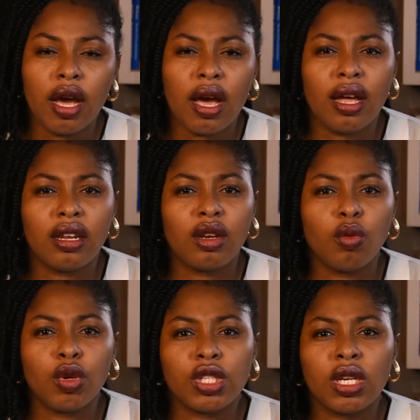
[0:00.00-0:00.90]

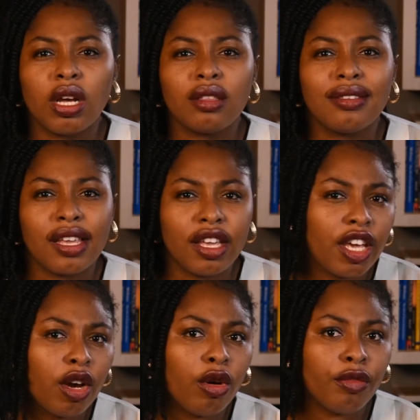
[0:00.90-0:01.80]
and watching her take
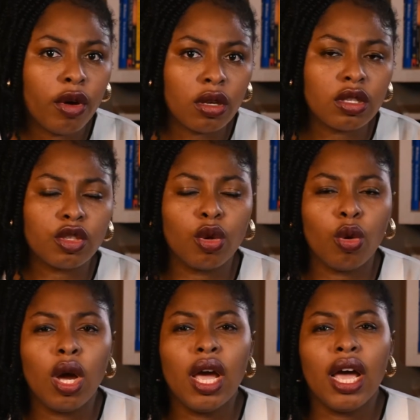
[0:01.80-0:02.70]
care of us. So